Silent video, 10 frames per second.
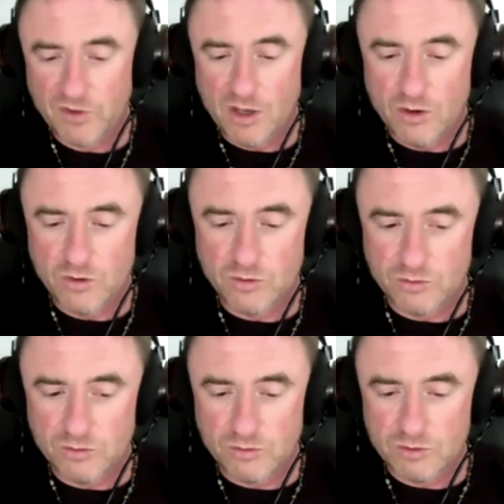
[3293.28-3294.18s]

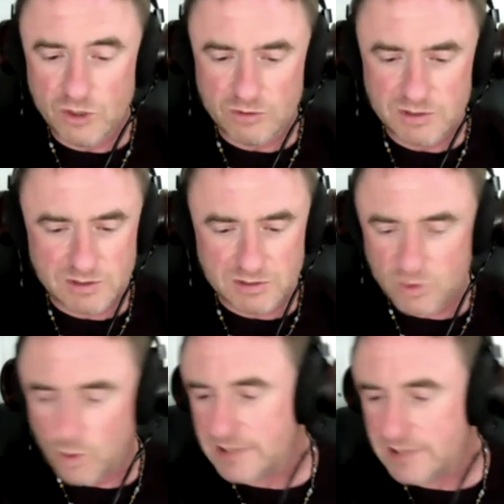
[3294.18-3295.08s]
who, you know, is
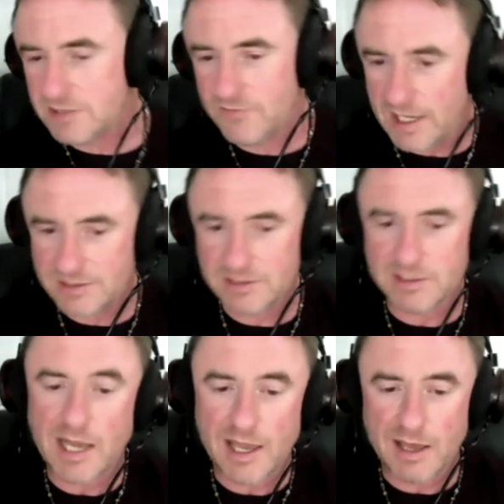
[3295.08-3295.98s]
twice as fast as
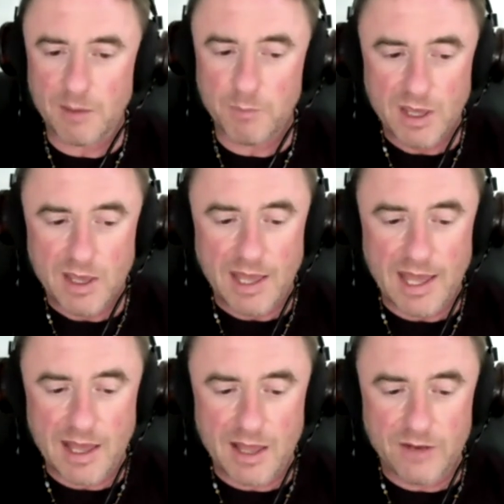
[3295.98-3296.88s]
I am,
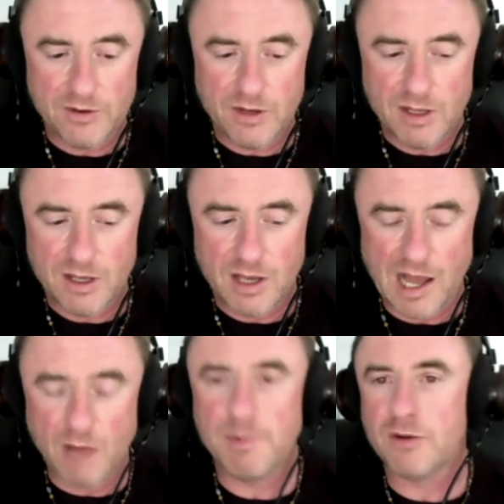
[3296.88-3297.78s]
and
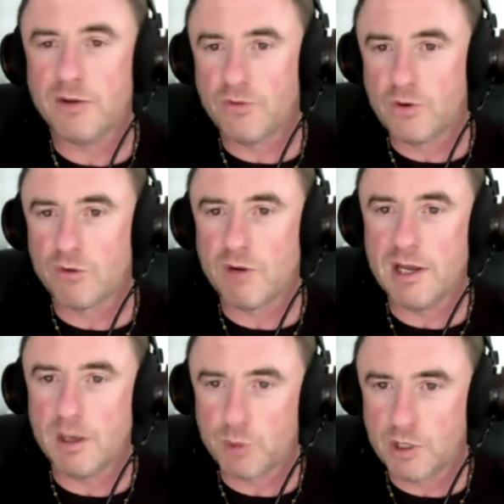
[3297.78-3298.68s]
I'm about to throw a right
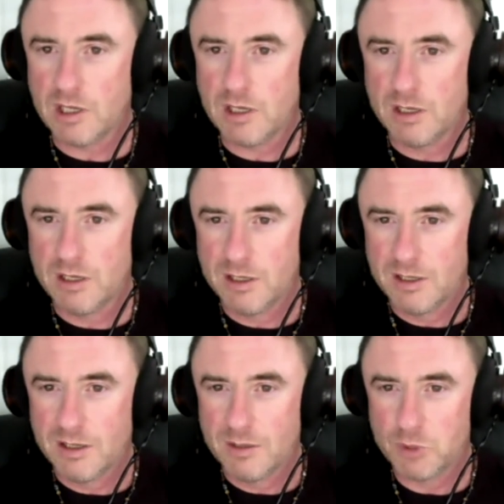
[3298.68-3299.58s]
uppercut
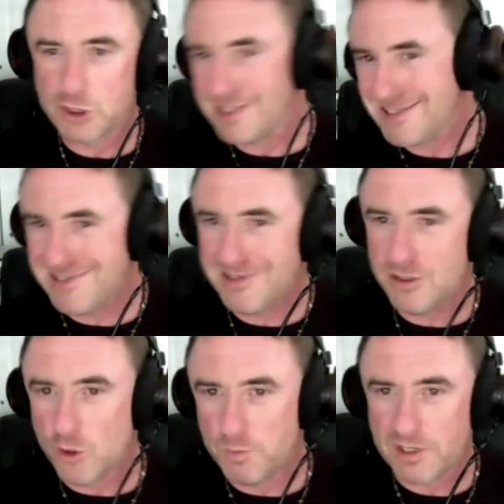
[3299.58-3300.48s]
because I see the
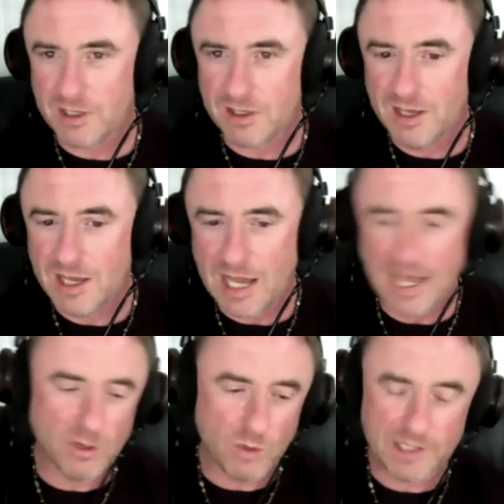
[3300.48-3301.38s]
opening.
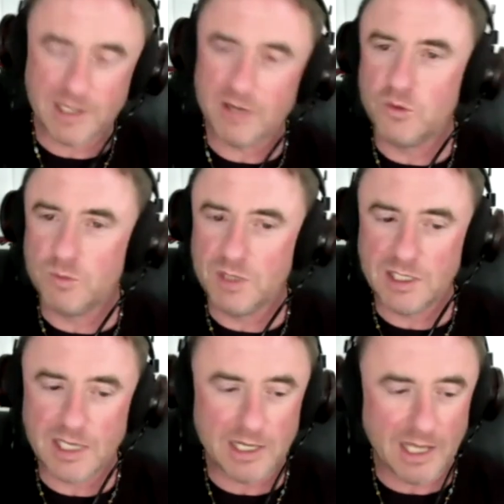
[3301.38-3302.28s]
I don't want to get
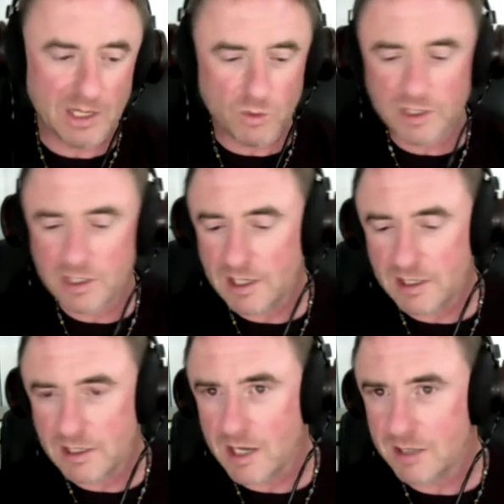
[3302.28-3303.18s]
humiliated. I don't to
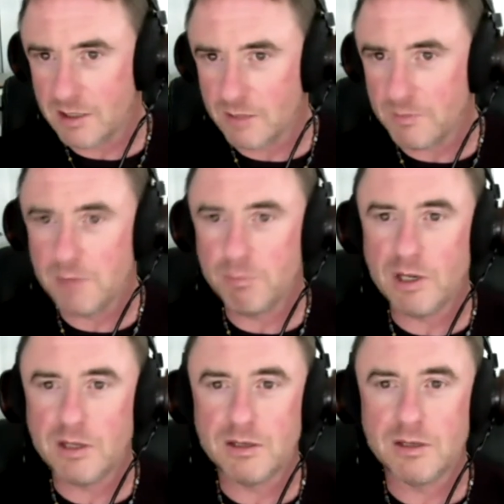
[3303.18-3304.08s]
get knocked on my
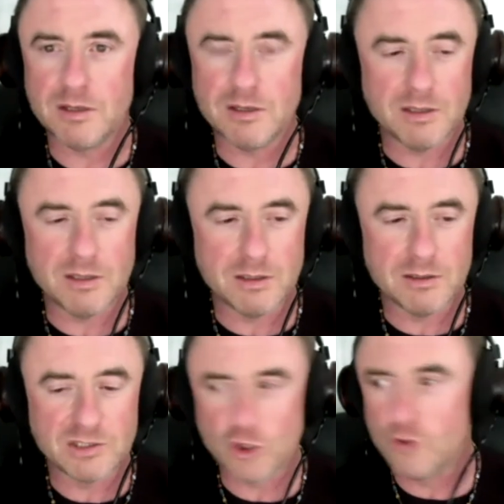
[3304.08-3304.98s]
butt and
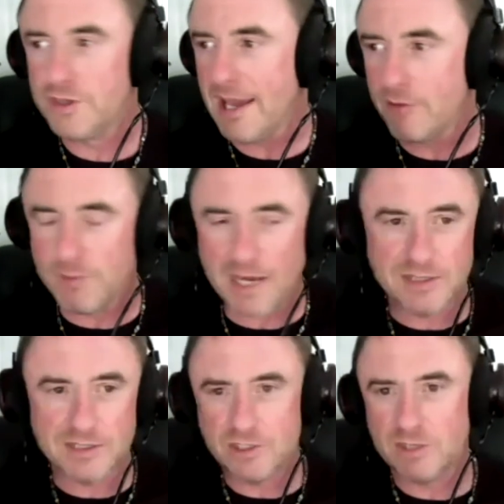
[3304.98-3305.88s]
show the, everybody
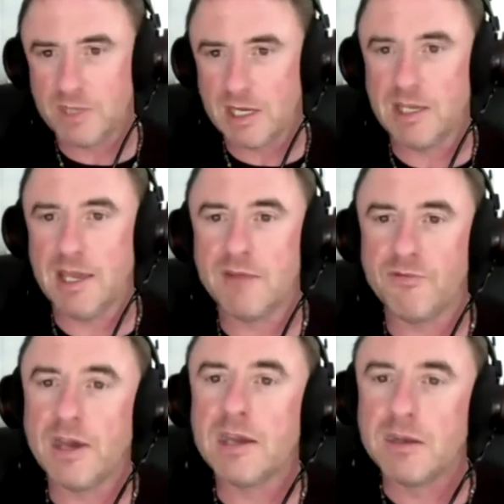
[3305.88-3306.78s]
in the gym that I can't
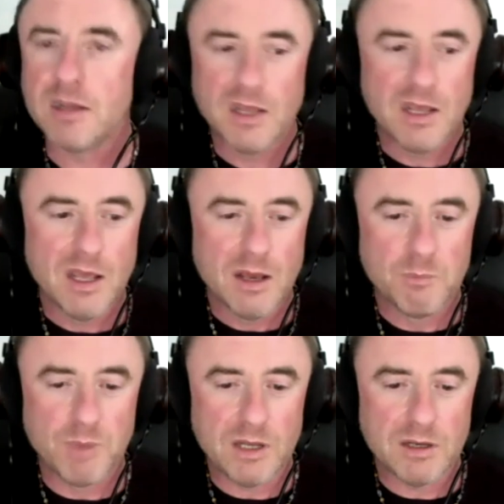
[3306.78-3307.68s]
fight.
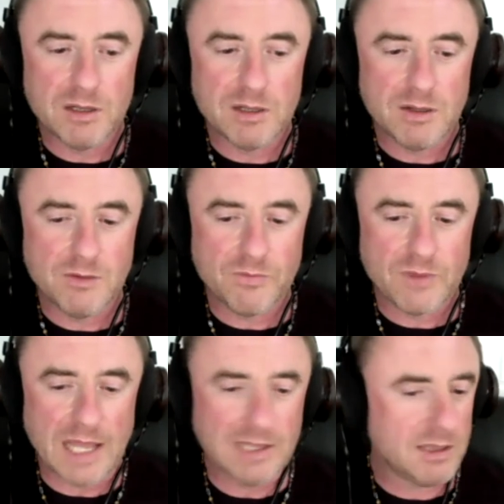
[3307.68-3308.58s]
But
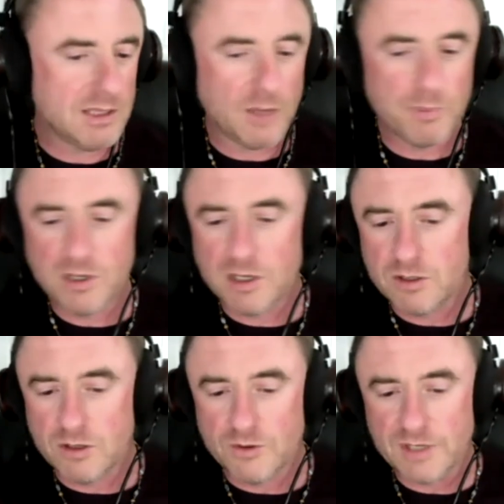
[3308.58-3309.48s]
I let the
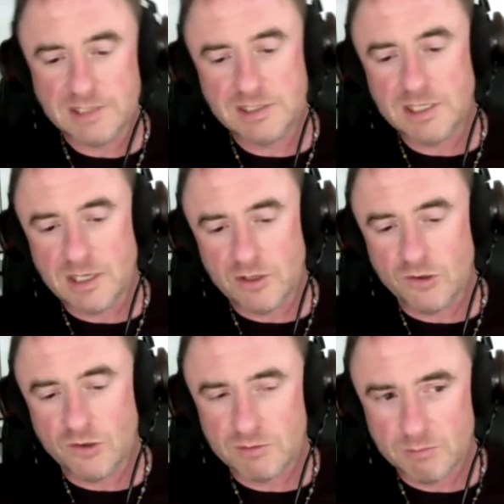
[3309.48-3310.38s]
uppercut go. The next thing I
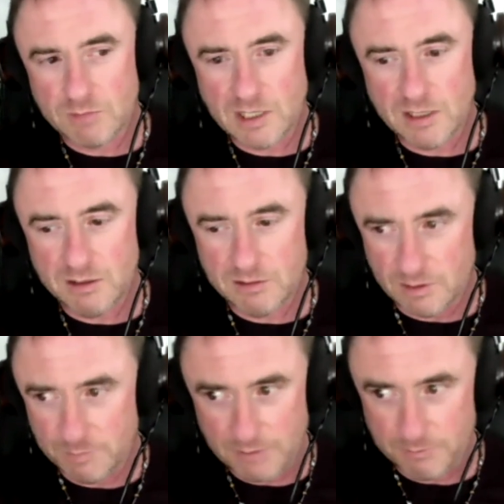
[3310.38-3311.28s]
know, my
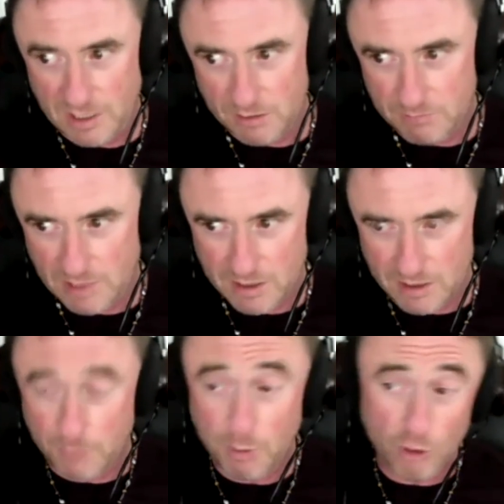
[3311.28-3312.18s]
my
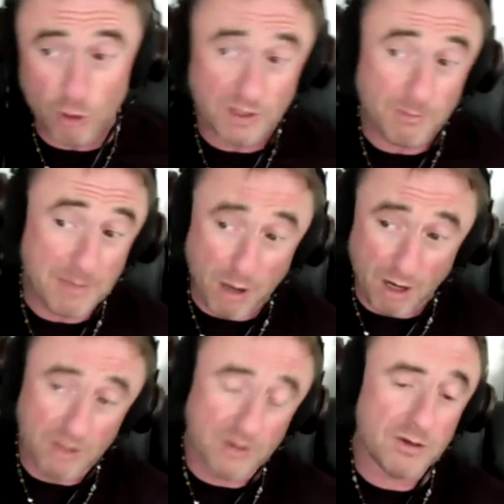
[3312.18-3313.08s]
my opponent, my
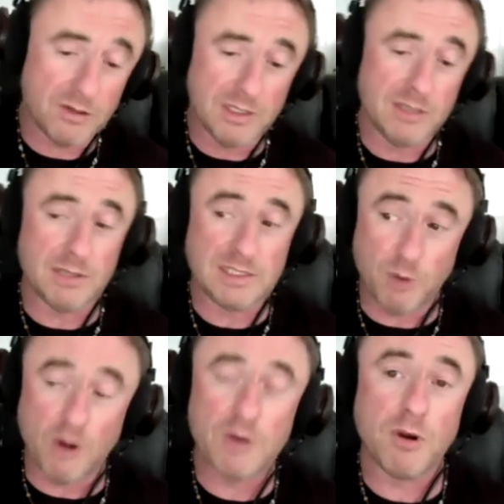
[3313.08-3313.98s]
partner, in my
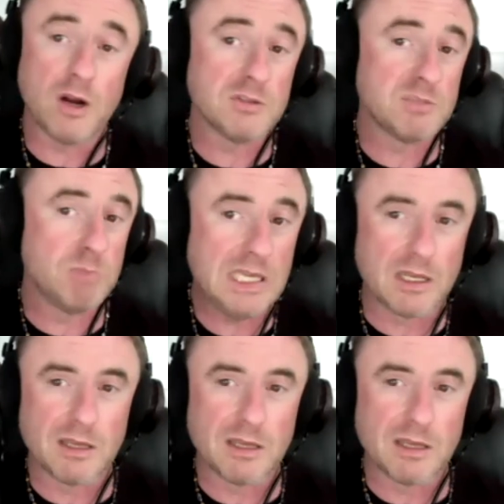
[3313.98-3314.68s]
sparring partner, is bleeding.